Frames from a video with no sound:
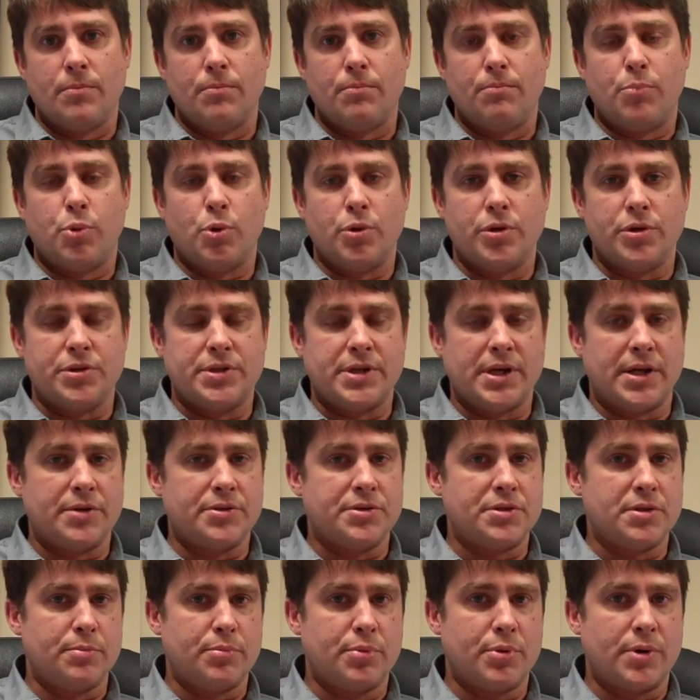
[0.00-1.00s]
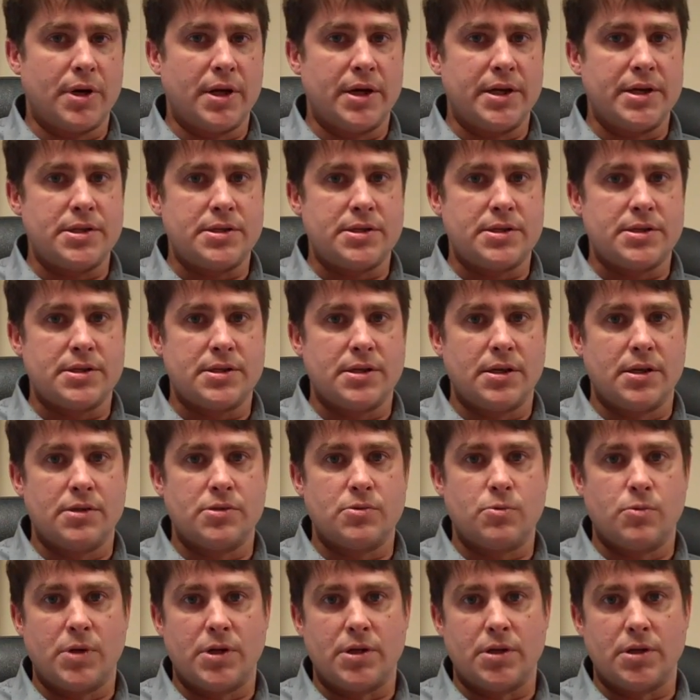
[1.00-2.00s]
boiled down to price
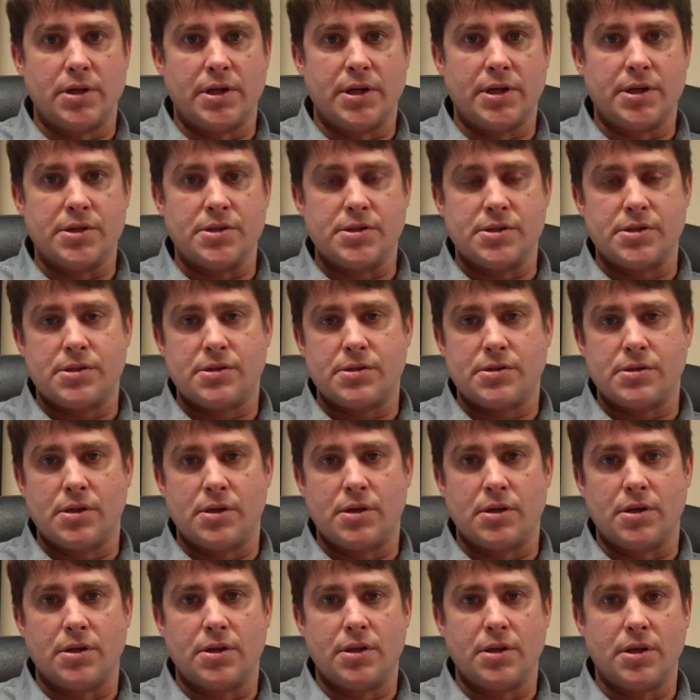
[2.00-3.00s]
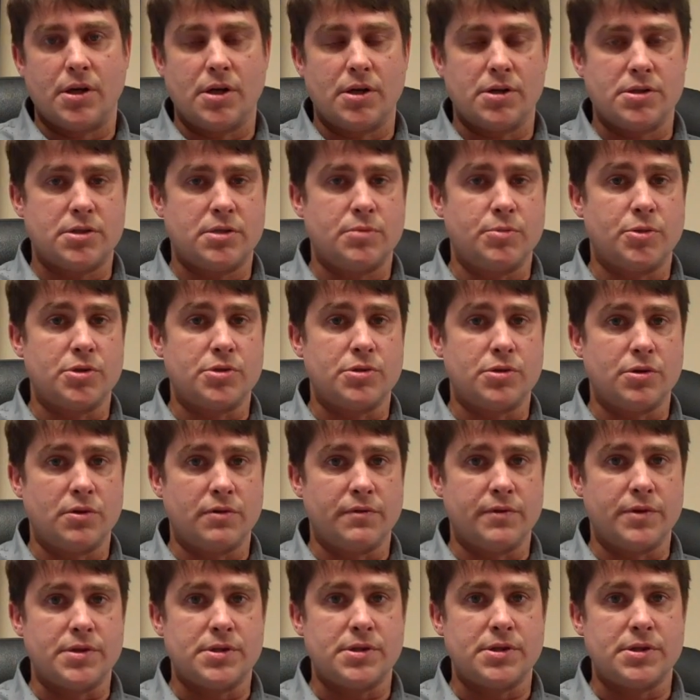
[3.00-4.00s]
as well as the customer
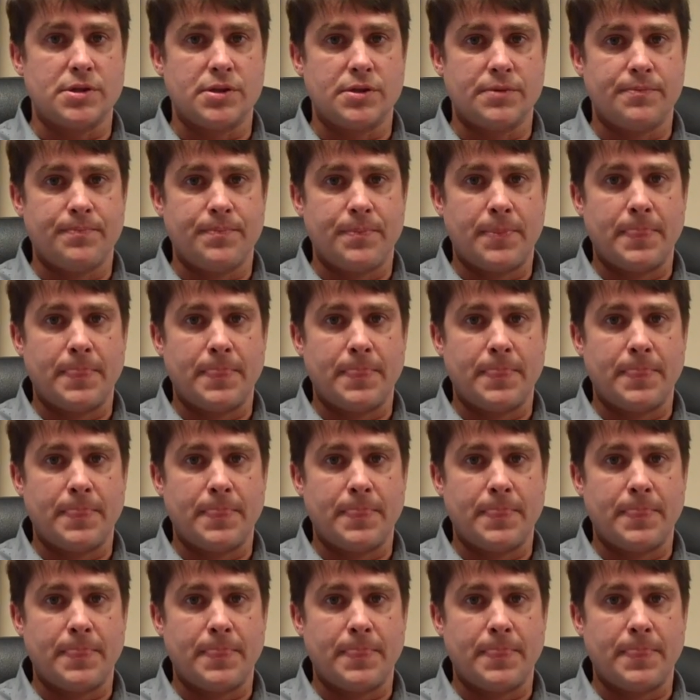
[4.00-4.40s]
service